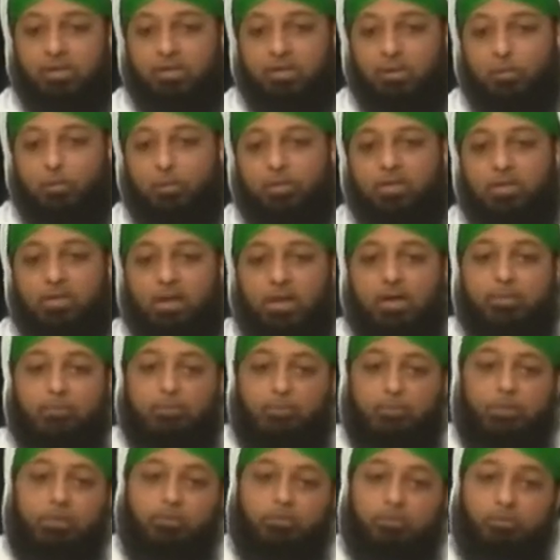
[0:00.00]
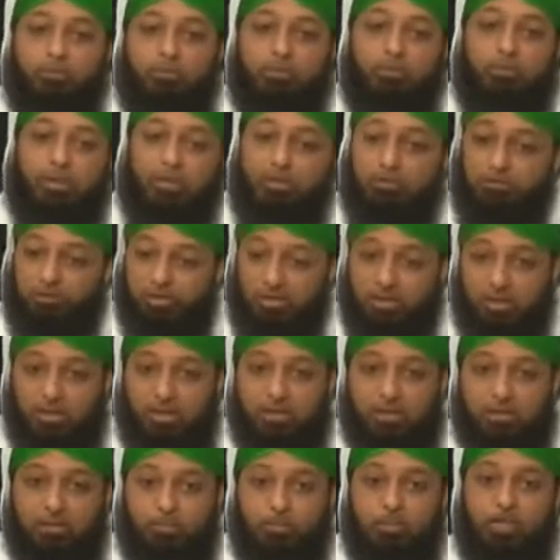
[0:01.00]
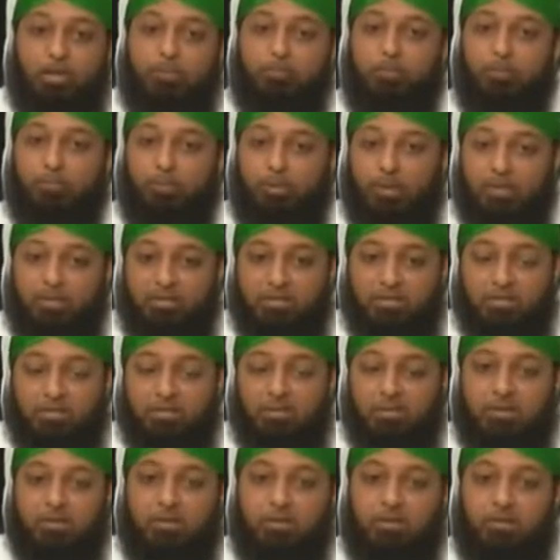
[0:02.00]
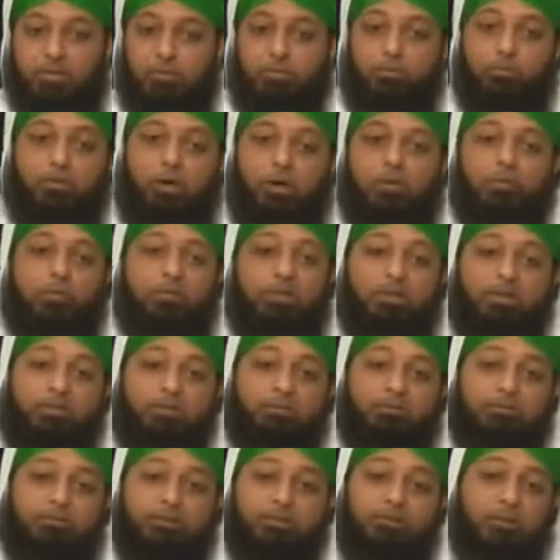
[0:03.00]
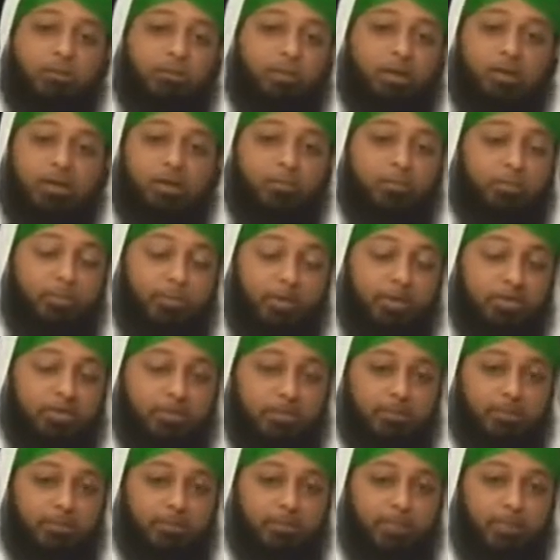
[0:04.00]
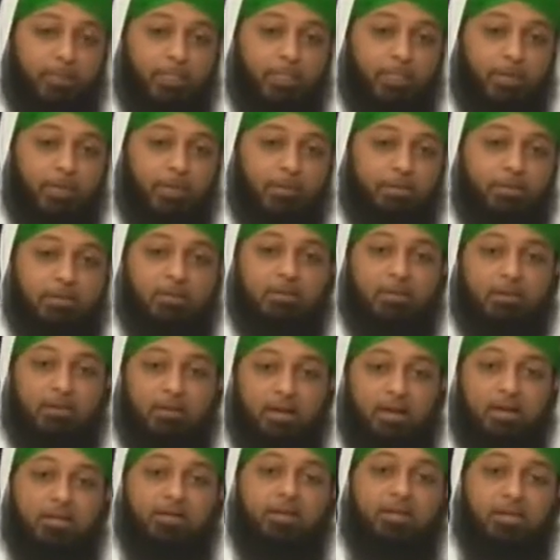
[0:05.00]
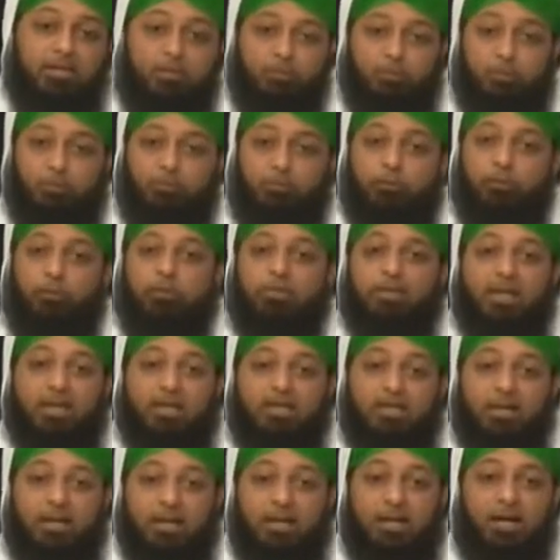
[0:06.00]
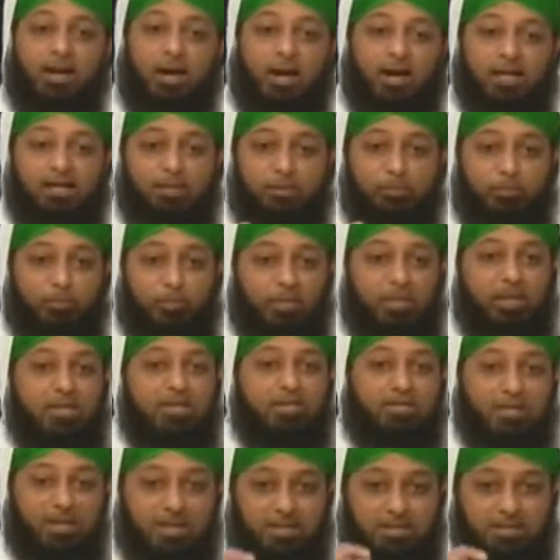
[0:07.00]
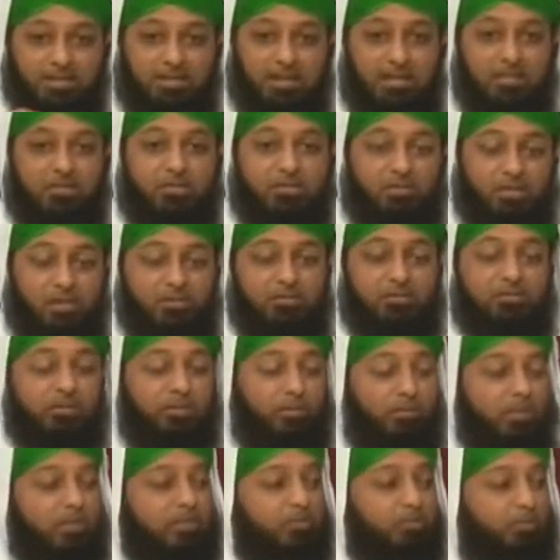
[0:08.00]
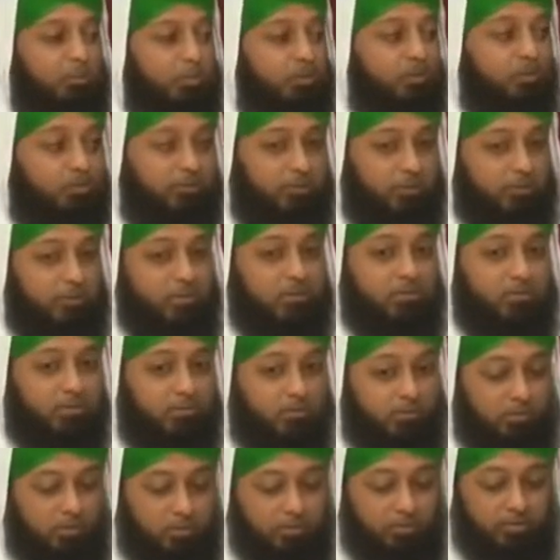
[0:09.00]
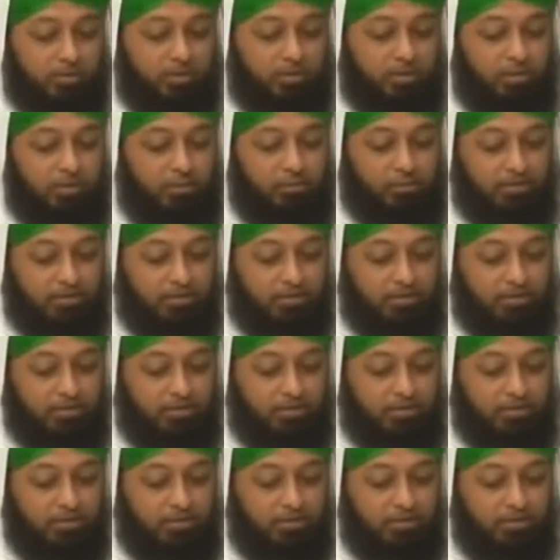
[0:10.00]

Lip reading: whether I'm going to be made shaheed, become a martyr, or I will live. If I become a martyr, then at least before that, I touch the blessed body of Nabi sallallahu alayhi wa